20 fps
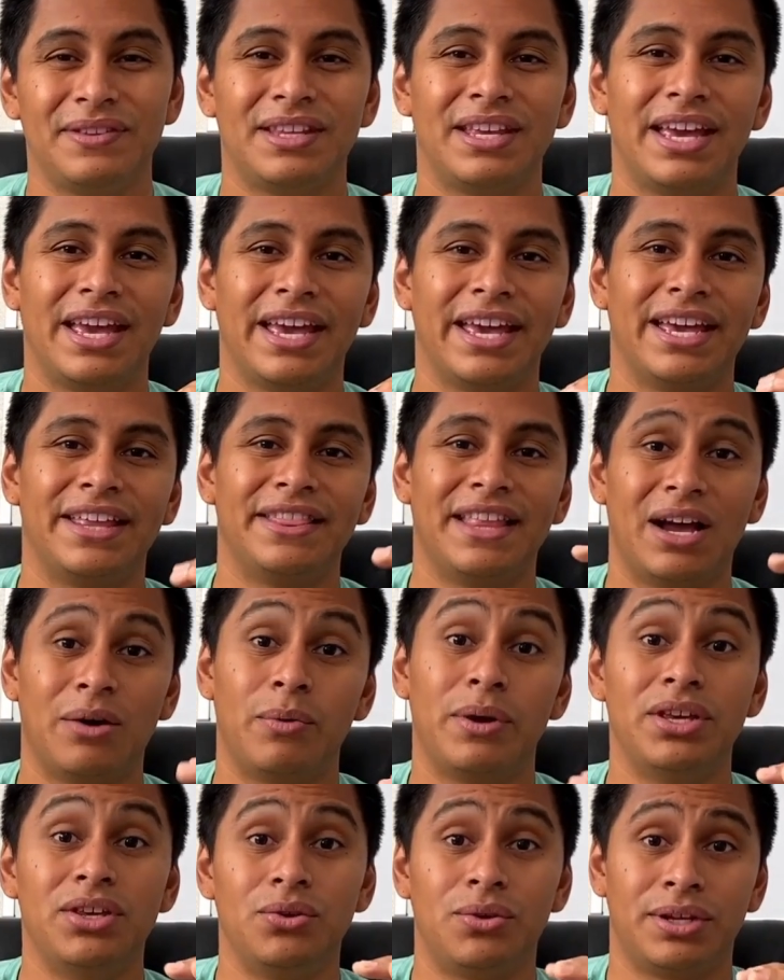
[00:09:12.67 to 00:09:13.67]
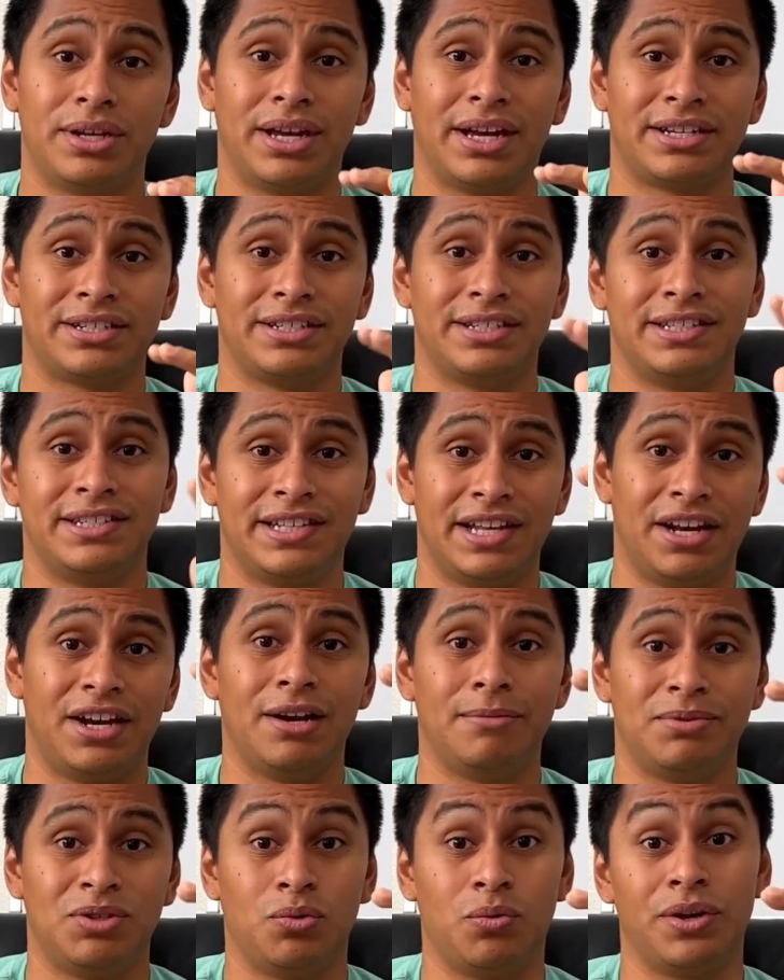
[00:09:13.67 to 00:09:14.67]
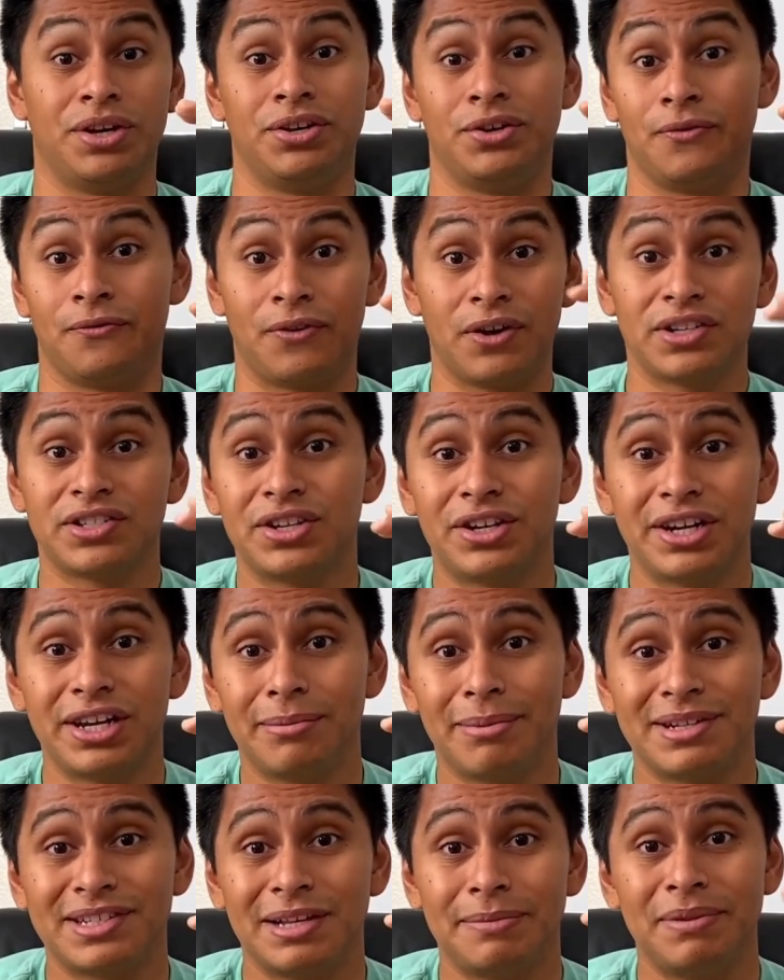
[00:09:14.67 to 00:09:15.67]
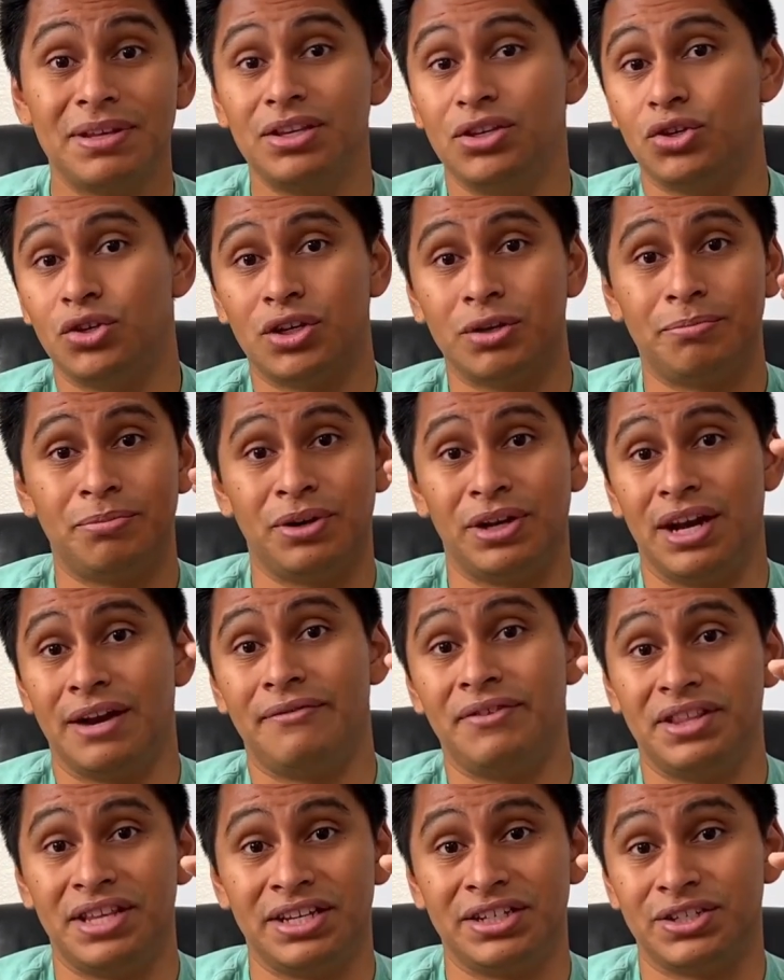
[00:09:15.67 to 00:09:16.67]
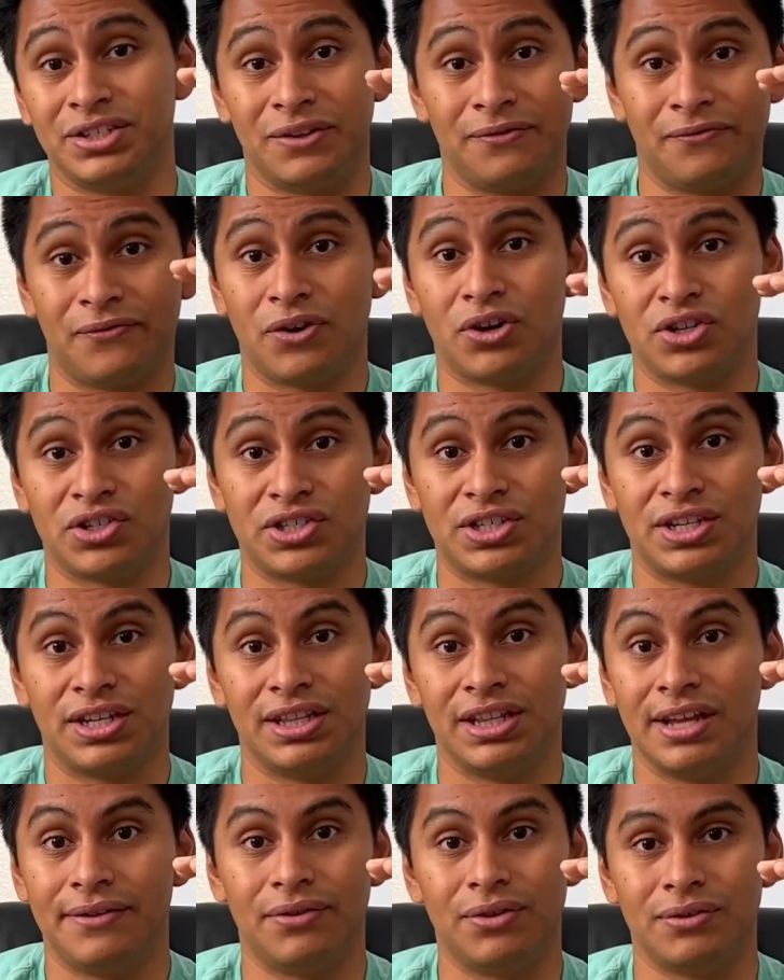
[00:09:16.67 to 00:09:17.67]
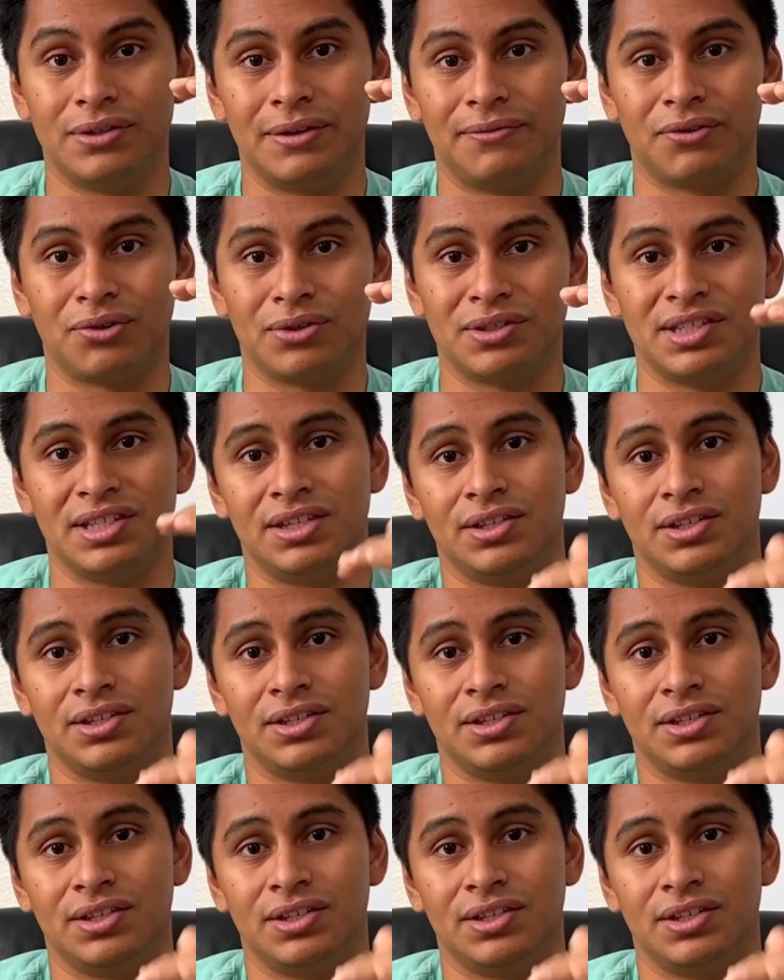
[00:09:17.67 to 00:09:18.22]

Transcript: and that way you can actually set it up to when you're first learning about something, you can put everything to the first level of difficulty.